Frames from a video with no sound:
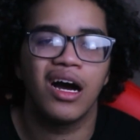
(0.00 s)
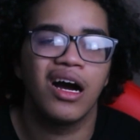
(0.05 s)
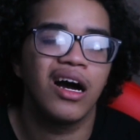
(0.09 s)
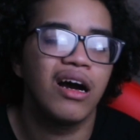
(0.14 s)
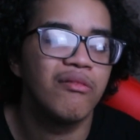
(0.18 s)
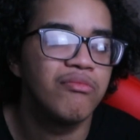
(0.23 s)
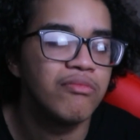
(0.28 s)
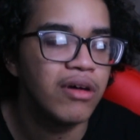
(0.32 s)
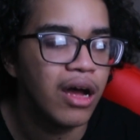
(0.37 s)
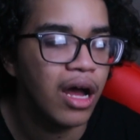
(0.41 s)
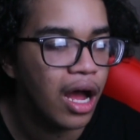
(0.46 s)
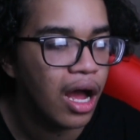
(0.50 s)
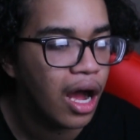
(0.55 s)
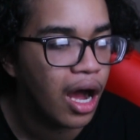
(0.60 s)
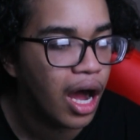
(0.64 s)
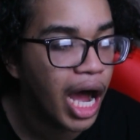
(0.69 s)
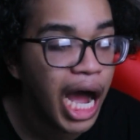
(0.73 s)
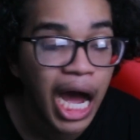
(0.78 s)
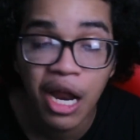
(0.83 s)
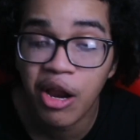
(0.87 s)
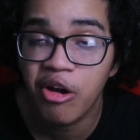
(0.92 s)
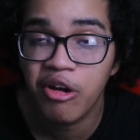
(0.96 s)
I
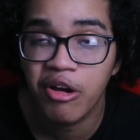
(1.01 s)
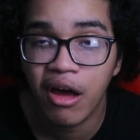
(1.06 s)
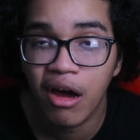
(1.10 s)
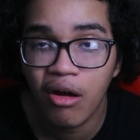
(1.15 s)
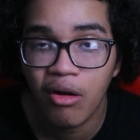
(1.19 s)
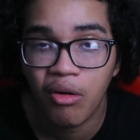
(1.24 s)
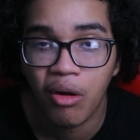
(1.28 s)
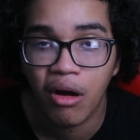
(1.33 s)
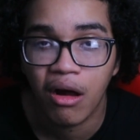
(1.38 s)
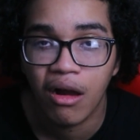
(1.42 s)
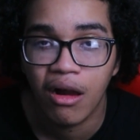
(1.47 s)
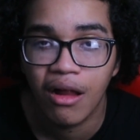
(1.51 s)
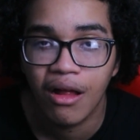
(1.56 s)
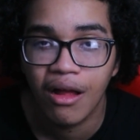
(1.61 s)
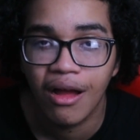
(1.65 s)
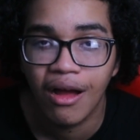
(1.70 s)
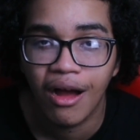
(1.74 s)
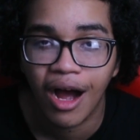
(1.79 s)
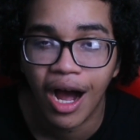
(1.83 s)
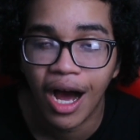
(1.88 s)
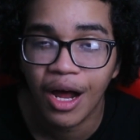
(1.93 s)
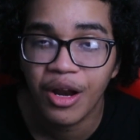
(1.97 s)
don't know.
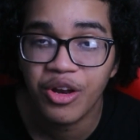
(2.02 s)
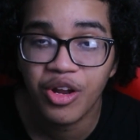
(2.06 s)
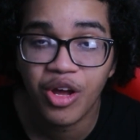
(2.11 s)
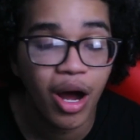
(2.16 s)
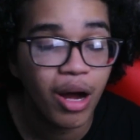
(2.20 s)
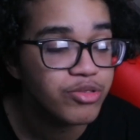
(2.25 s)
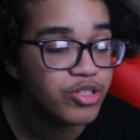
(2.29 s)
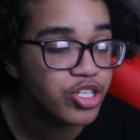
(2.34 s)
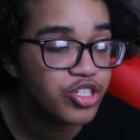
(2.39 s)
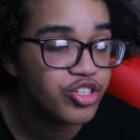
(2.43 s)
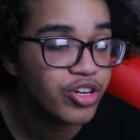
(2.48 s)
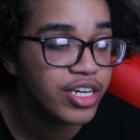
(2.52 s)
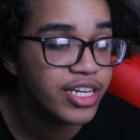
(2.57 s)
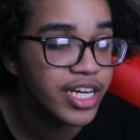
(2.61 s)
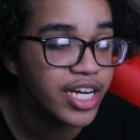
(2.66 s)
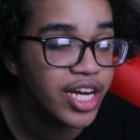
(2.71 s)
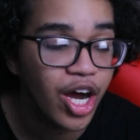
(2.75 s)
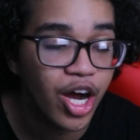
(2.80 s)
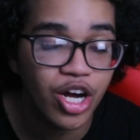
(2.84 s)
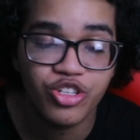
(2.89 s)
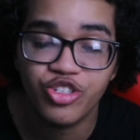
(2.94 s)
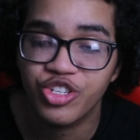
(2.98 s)
I don't know. I'm just trying to
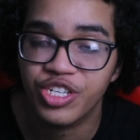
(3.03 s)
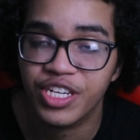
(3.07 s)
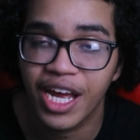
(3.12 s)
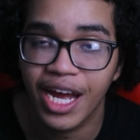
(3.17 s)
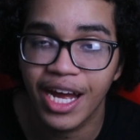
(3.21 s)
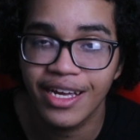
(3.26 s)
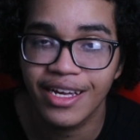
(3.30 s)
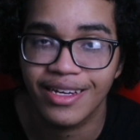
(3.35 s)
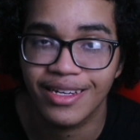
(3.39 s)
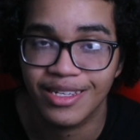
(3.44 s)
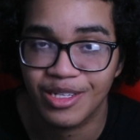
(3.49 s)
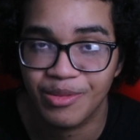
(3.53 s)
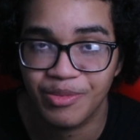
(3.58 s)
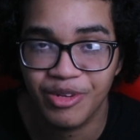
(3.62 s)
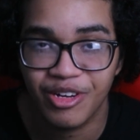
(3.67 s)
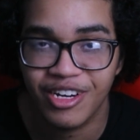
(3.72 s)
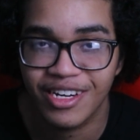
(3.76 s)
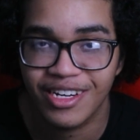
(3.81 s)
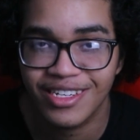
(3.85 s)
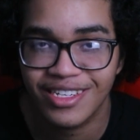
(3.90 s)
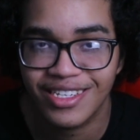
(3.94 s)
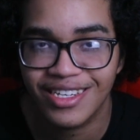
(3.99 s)
hit 100k, to be
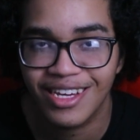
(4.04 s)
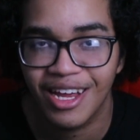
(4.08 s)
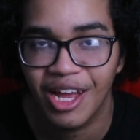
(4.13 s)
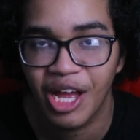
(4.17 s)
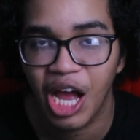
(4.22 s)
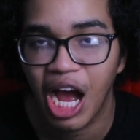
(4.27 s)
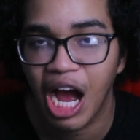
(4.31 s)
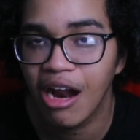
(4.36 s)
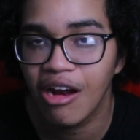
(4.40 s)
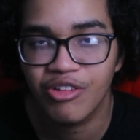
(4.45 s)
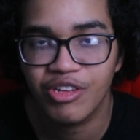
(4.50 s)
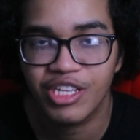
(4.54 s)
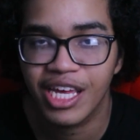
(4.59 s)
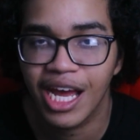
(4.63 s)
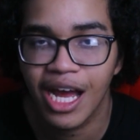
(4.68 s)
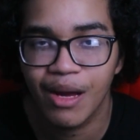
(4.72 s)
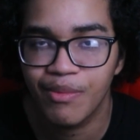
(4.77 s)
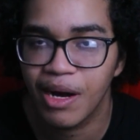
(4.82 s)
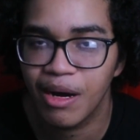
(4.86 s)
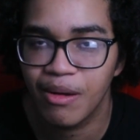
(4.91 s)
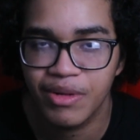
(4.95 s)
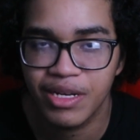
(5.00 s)
honest. I don't
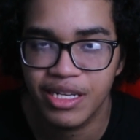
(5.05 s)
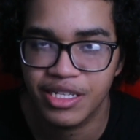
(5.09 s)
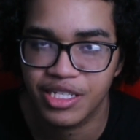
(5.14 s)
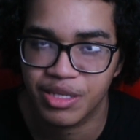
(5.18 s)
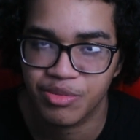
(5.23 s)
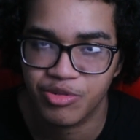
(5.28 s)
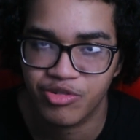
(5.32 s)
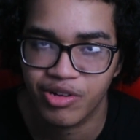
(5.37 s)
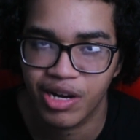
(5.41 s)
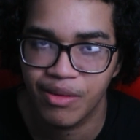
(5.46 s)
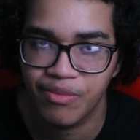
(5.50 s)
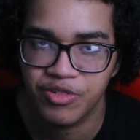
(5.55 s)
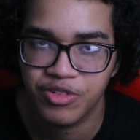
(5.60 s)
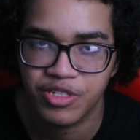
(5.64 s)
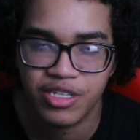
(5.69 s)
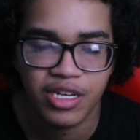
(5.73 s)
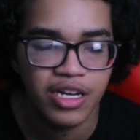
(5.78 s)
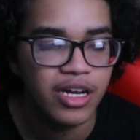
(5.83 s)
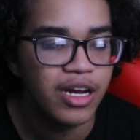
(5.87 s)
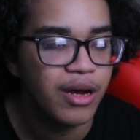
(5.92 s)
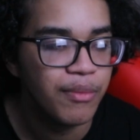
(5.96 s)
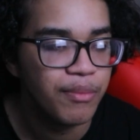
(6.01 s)
care about a million
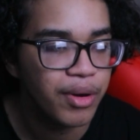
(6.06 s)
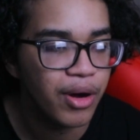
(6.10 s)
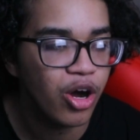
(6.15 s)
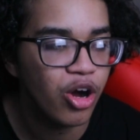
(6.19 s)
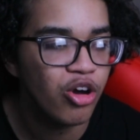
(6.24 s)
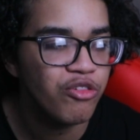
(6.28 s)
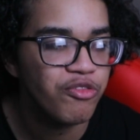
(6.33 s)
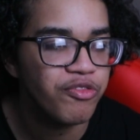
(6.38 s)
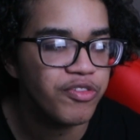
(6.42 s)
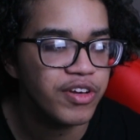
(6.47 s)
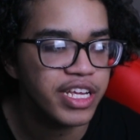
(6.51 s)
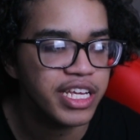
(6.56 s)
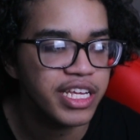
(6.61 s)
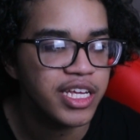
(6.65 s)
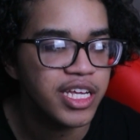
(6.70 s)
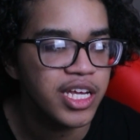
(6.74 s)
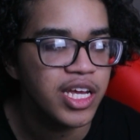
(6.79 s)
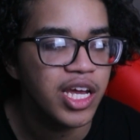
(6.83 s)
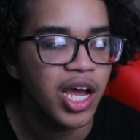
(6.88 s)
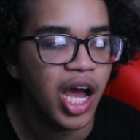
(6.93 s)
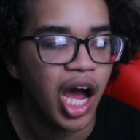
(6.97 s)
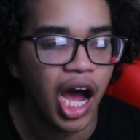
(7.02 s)
subscribers. But
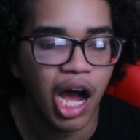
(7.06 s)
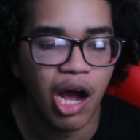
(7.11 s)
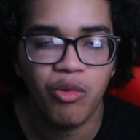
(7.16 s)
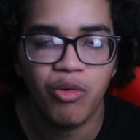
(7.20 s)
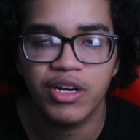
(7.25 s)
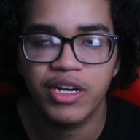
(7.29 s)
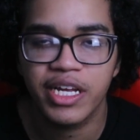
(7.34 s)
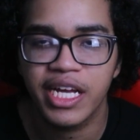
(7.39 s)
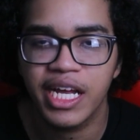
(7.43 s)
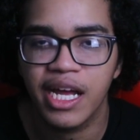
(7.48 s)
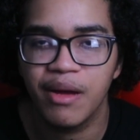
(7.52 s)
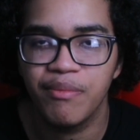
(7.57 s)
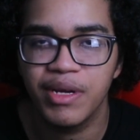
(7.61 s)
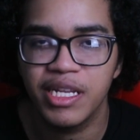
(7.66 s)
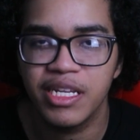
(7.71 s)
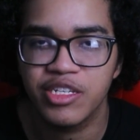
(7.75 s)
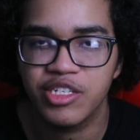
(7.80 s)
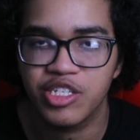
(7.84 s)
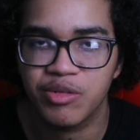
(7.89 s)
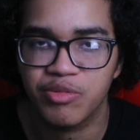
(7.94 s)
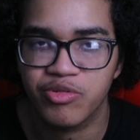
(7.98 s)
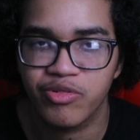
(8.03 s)
hopefully, I want to hit a
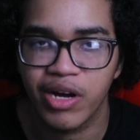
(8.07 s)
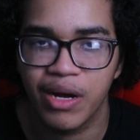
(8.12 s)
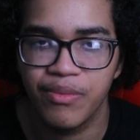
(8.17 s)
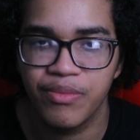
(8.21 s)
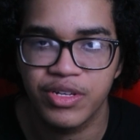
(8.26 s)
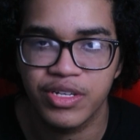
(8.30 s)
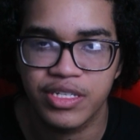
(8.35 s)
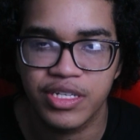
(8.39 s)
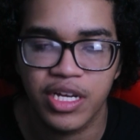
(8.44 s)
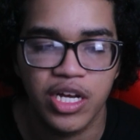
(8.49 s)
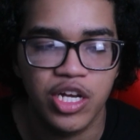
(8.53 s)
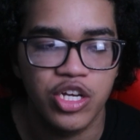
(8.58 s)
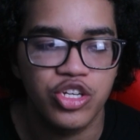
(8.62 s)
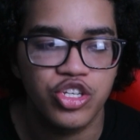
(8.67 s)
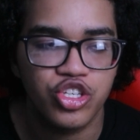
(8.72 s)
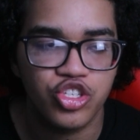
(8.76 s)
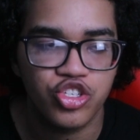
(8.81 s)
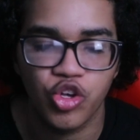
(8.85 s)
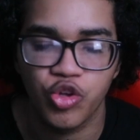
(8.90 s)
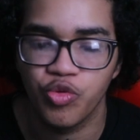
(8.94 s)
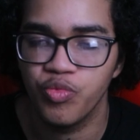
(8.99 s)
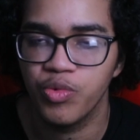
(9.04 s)
million subscribers
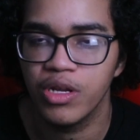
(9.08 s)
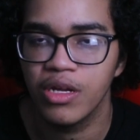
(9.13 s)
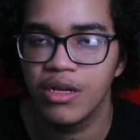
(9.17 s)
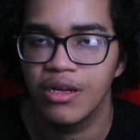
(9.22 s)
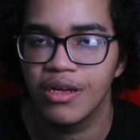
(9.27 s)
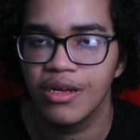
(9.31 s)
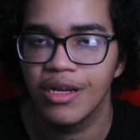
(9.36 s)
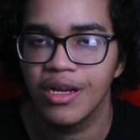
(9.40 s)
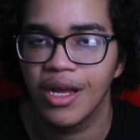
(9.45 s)
soon.